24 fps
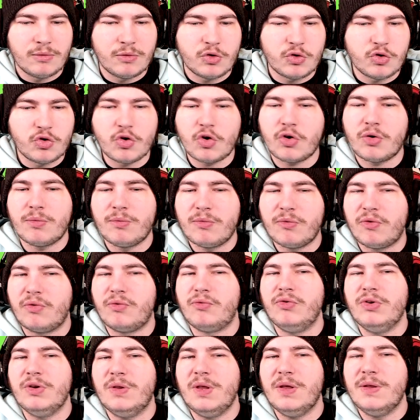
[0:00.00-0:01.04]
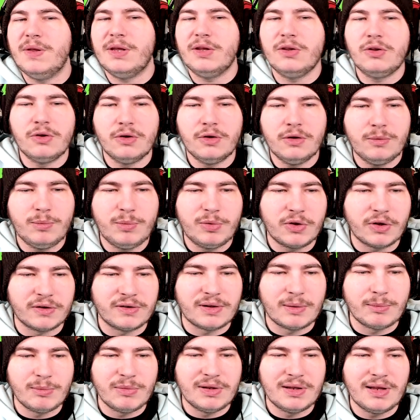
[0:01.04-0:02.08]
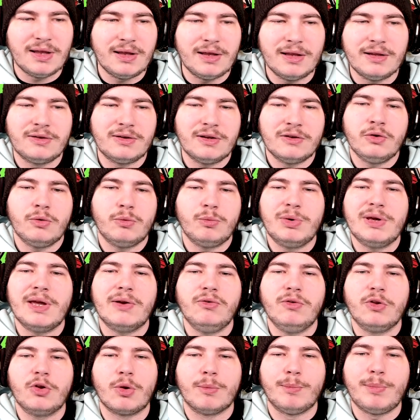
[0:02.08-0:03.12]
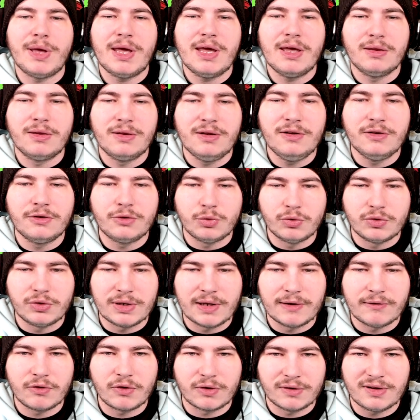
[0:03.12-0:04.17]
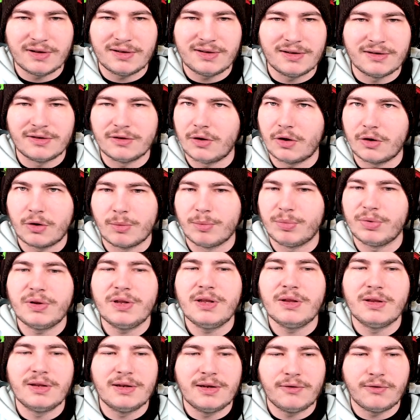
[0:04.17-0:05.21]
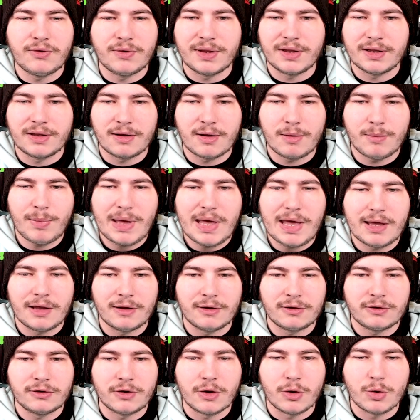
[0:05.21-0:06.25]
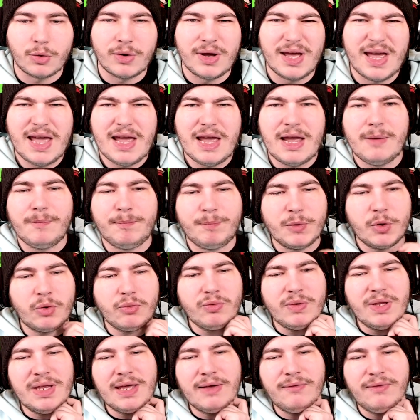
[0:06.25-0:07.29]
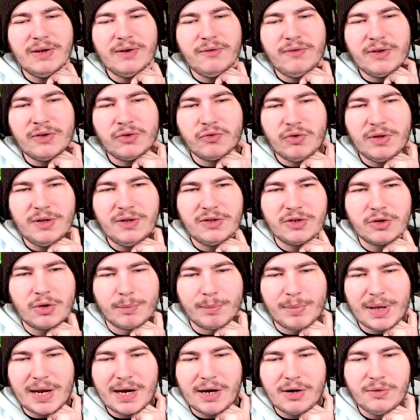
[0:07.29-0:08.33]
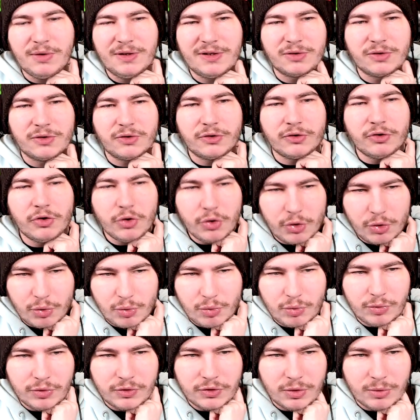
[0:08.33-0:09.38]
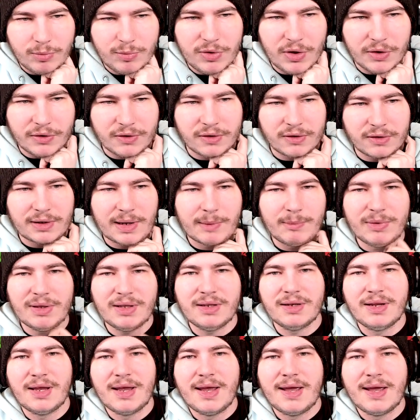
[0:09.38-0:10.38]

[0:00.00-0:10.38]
not really that good, because, I mean, it's not, we can't really compare these two together, because this is a completely different, pet, so they don't really have anything really to compare this to be honest. I mean,